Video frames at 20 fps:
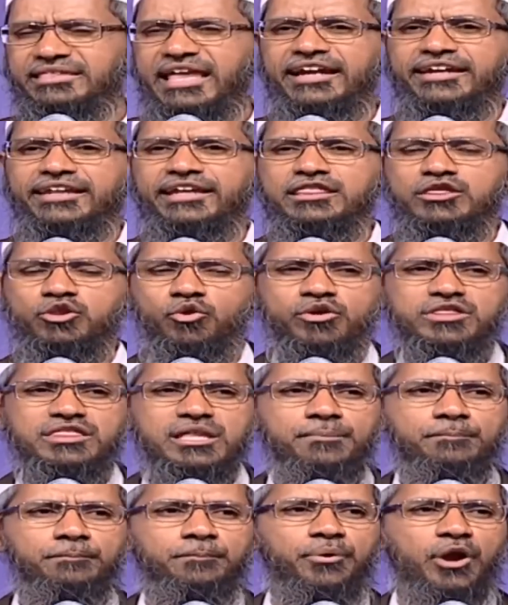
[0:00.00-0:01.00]
that
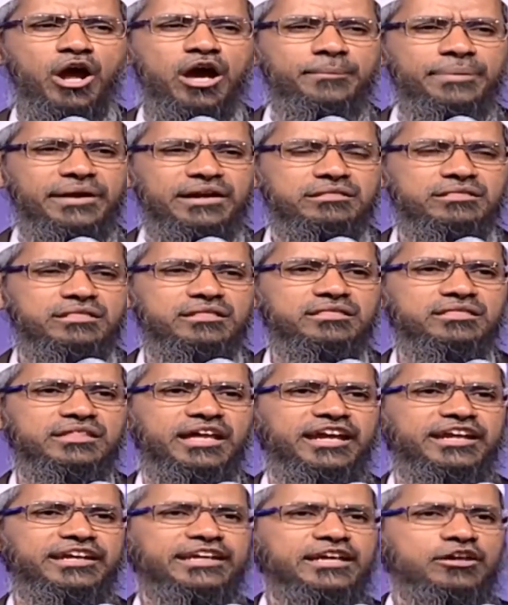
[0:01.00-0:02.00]
Hinduism prohibits
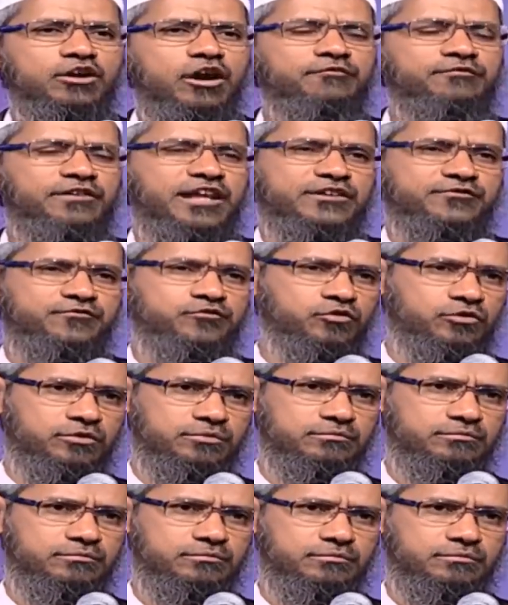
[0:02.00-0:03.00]
the eating of flesh food.